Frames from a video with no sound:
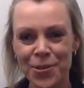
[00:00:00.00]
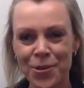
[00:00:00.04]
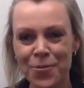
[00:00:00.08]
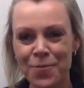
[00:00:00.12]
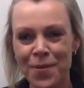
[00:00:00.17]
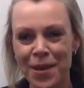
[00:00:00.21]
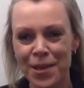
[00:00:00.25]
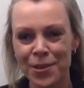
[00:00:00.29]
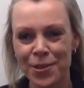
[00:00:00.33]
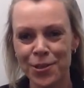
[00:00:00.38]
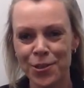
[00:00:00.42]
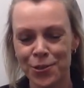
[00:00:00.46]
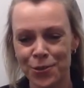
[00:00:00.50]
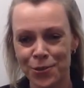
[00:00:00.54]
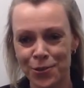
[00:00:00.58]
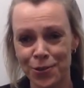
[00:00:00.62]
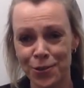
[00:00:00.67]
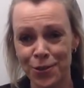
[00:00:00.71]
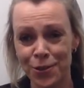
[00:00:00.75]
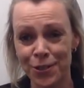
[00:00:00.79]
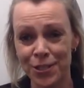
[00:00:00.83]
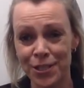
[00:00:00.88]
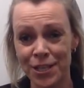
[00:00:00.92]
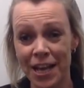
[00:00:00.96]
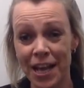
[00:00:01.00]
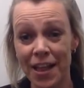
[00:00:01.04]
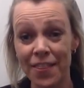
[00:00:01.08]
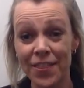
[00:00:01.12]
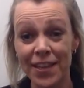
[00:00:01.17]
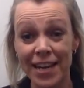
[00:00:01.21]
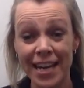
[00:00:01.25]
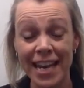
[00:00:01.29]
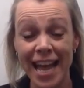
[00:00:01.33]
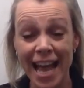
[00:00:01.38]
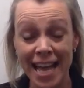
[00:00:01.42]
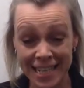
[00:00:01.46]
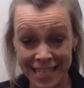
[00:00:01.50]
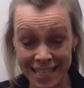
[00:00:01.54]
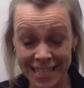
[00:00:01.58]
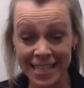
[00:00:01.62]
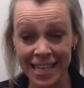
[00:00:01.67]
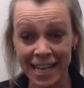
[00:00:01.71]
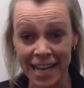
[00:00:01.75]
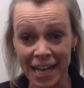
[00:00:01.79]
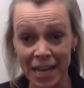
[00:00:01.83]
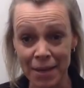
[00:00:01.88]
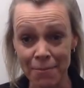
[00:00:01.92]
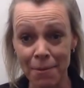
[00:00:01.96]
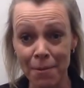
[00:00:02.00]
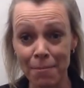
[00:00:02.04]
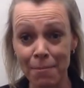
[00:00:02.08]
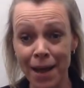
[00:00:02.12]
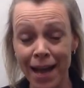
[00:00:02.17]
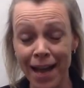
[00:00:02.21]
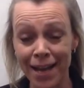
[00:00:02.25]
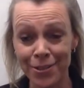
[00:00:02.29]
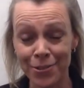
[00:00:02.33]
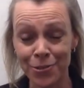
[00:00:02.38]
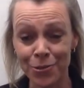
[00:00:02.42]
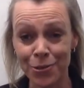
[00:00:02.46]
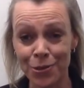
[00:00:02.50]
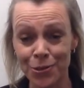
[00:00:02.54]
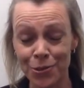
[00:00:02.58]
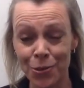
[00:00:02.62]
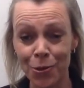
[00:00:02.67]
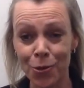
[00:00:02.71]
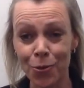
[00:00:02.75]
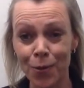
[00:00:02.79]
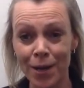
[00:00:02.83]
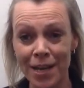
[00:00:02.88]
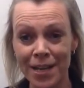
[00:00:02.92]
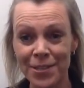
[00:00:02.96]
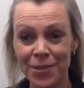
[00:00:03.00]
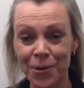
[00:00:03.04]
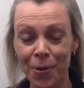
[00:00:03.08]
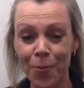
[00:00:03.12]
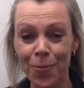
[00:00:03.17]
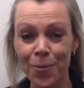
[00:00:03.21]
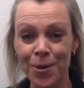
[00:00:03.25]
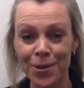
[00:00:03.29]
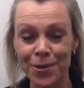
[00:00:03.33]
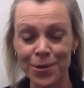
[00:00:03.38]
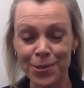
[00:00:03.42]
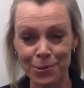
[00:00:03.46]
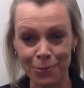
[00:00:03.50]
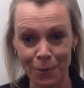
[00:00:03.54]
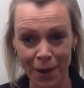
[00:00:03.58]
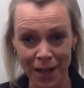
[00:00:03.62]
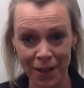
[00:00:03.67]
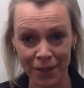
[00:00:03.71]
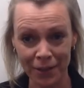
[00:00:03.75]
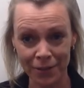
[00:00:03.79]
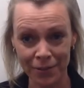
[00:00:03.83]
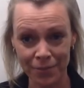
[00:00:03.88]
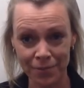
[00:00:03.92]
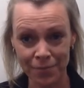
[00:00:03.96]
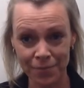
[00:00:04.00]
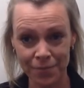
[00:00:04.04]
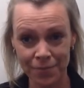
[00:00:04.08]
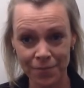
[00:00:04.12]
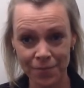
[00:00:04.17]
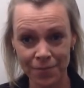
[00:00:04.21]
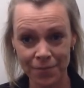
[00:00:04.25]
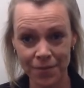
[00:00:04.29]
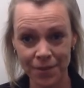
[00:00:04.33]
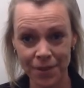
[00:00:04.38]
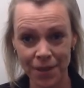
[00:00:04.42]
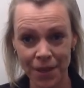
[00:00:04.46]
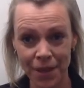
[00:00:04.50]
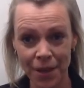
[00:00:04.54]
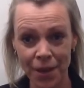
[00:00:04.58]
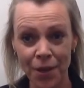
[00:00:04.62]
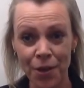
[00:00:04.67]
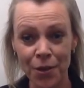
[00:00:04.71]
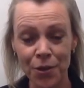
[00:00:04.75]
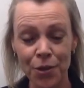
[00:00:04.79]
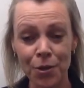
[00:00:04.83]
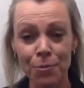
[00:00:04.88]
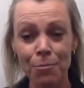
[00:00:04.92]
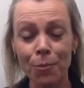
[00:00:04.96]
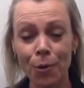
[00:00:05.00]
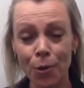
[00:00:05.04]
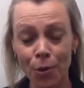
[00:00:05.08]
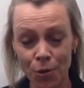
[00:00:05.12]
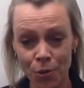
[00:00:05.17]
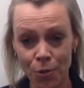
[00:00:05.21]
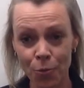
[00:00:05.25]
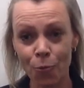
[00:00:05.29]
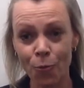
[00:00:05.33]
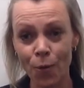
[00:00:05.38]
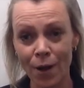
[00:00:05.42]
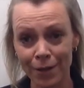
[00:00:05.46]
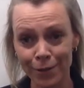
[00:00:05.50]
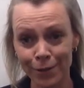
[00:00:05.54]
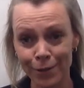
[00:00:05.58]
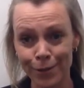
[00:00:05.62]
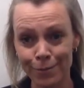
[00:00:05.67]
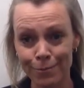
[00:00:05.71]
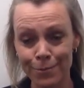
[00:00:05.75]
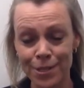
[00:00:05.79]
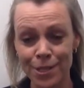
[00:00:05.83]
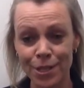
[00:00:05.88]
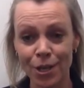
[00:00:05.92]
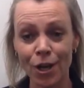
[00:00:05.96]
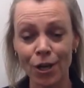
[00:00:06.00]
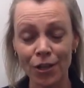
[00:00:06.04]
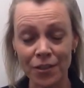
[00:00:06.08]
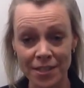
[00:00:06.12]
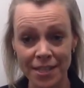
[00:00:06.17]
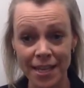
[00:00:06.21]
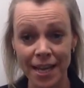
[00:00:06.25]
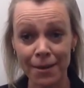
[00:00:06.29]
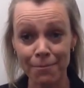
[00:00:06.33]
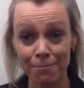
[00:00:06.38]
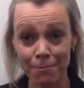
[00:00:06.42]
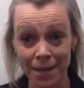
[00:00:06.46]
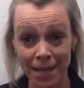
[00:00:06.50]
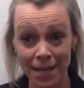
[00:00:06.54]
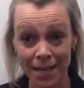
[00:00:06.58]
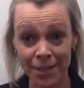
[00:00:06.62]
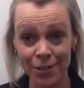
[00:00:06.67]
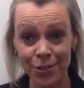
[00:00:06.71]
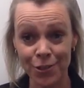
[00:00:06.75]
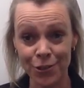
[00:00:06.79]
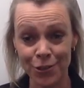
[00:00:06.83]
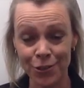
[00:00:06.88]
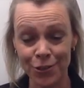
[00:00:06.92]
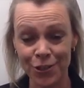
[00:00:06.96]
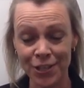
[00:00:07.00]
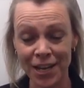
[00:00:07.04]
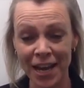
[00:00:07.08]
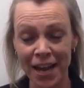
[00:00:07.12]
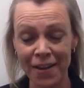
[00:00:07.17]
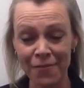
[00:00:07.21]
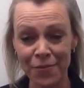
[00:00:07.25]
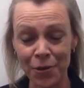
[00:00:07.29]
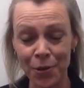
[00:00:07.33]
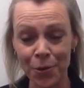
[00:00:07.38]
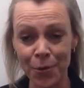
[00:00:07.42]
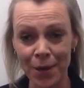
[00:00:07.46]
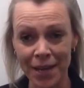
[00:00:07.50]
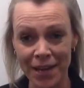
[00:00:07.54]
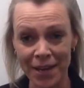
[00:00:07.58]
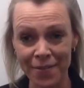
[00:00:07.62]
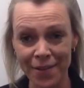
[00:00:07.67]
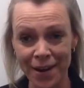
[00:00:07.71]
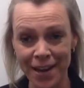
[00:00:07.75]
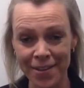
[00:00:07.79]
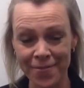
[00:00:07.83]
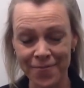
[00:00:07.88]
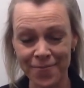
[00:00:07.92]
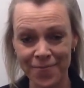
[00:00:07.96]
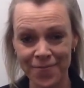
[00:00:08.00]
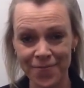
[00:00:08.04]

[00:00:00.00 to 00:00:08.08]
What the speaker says: do be assured that at any time my door's always open as well. You're more than welcome to contact me should you have a query.